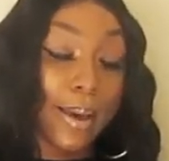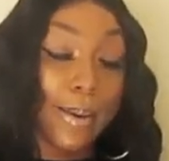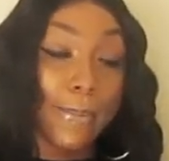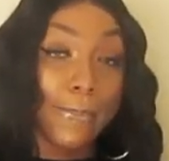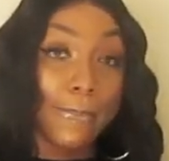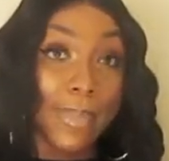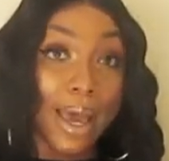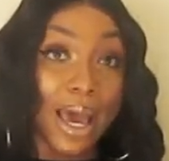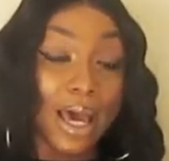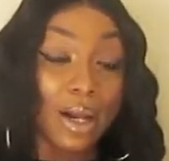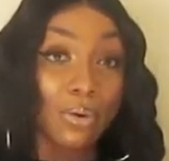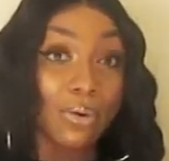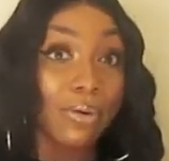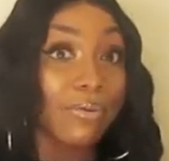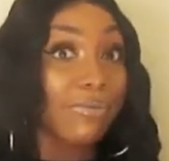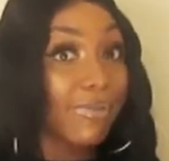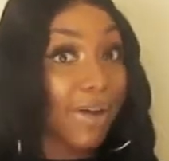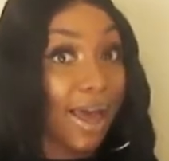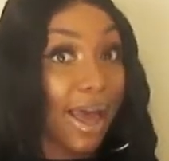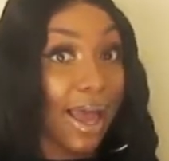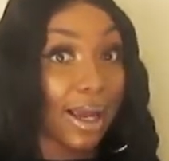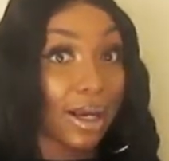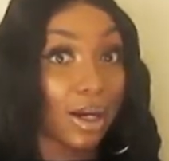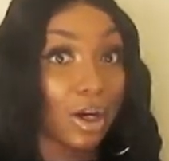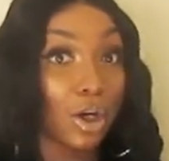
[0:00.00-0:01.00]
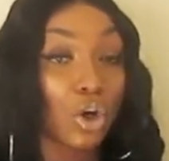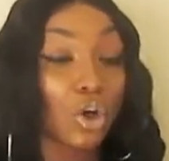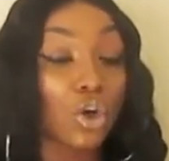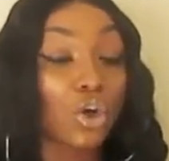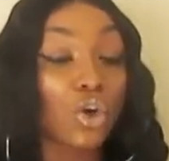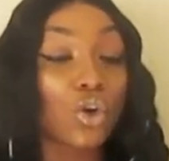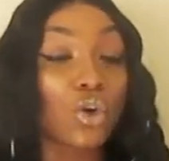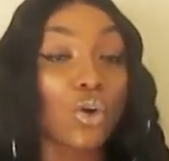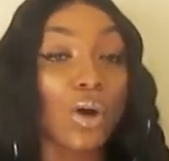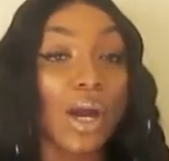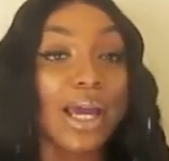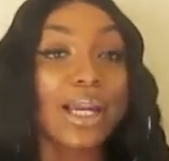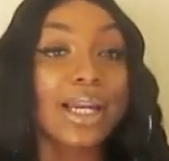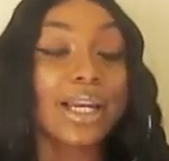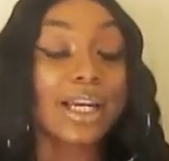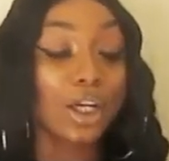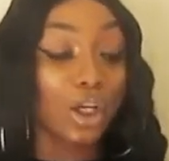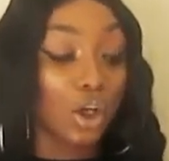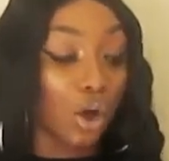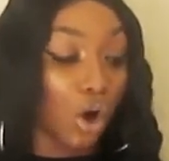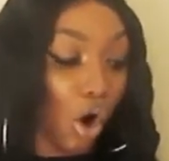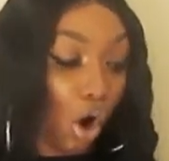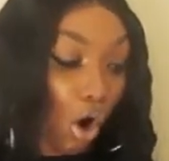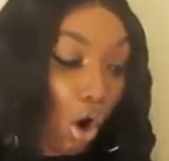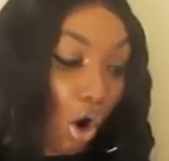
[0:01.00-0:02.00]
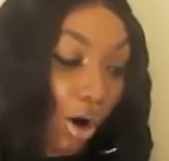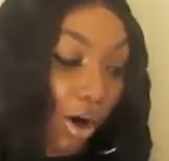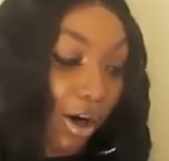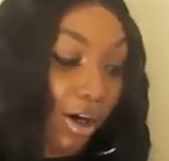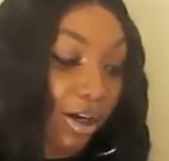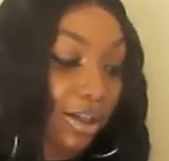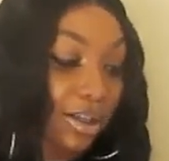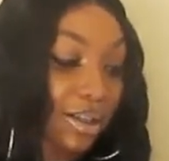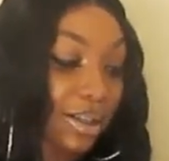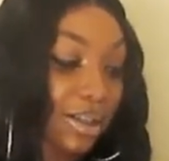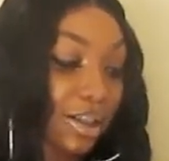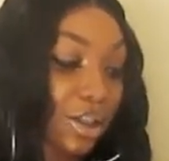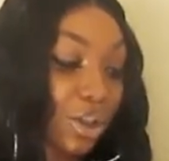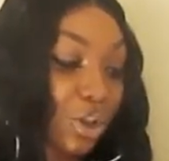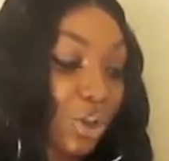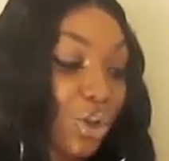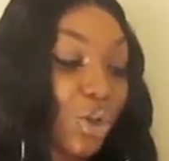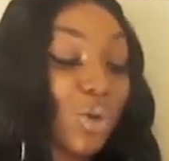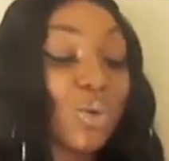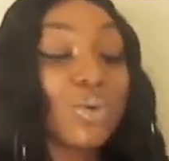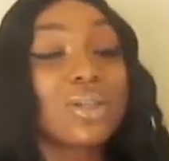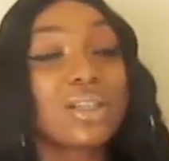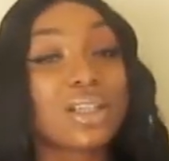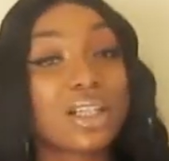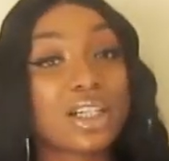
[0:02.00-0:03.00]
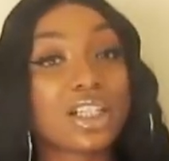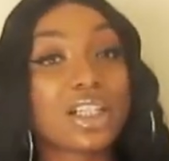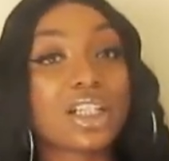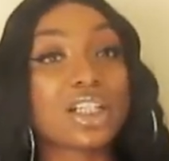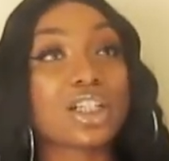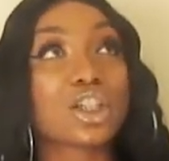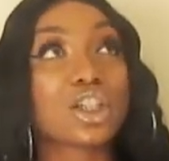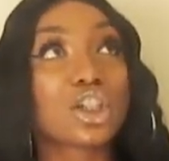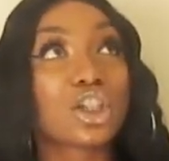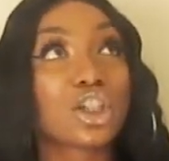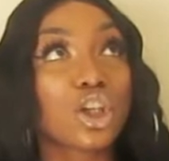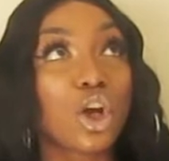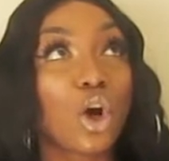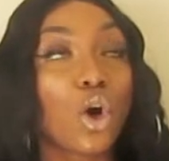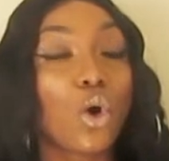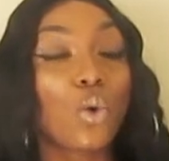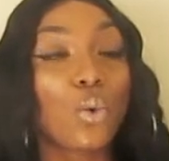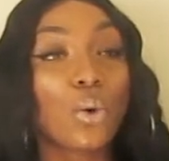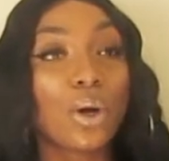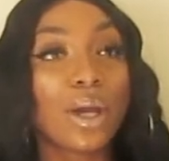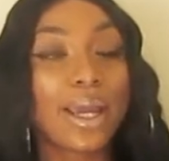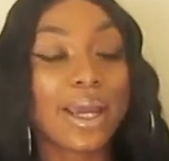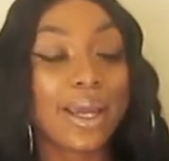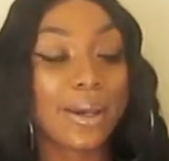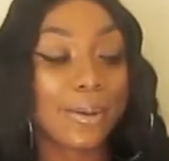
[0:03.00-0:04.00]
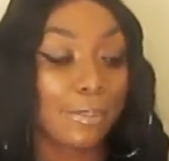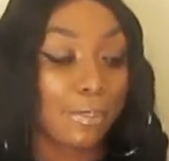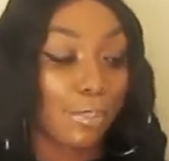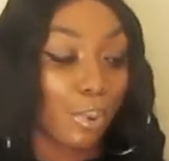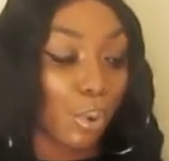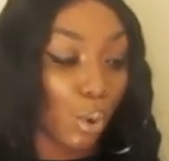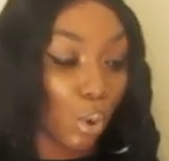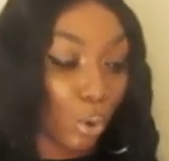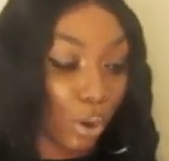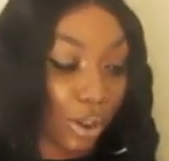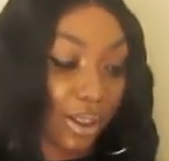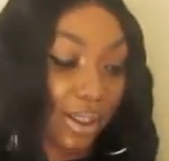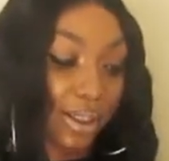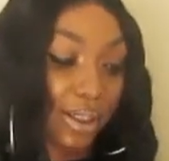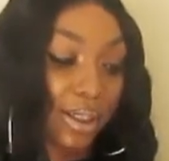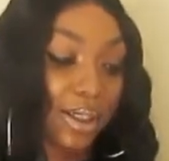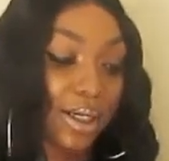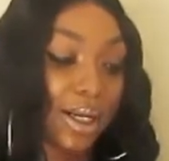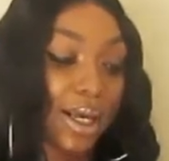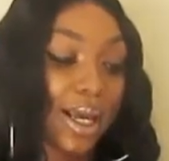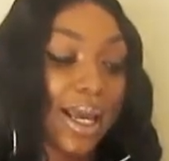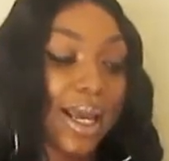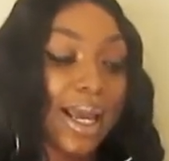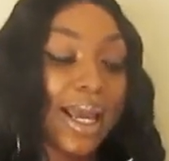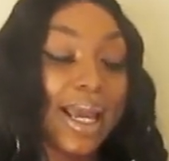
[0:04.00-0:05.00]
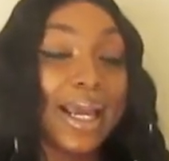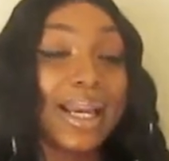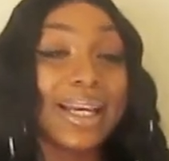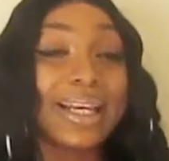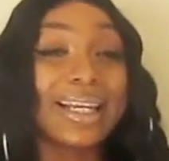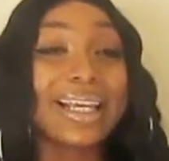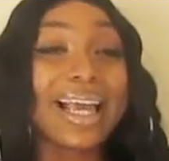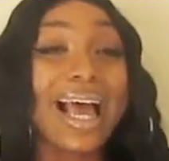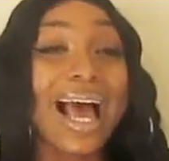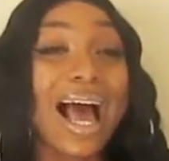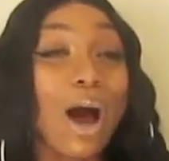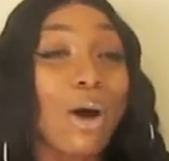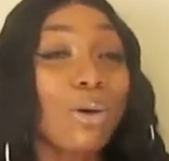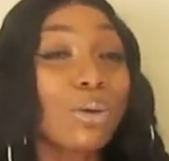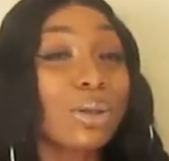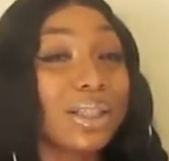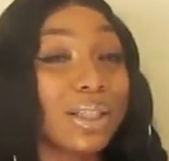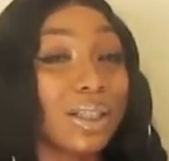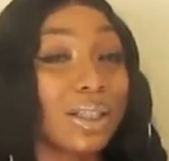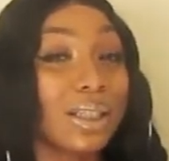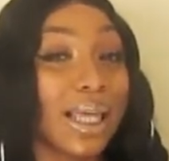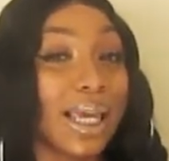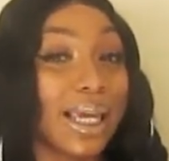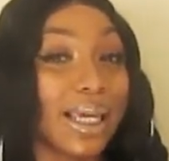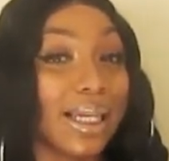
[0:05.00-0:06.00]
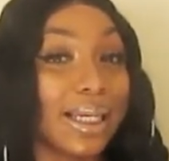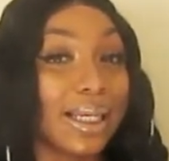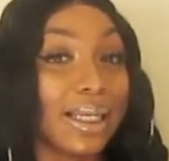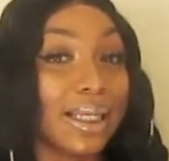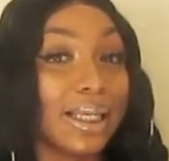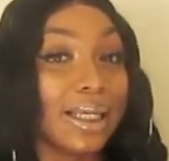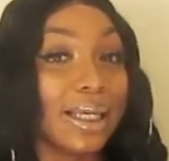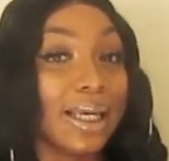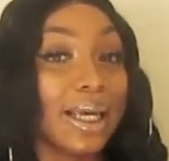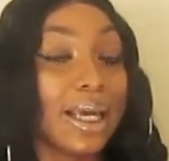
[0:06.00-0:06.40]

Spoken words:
Matter of fact, credit cards usage is so important in calculating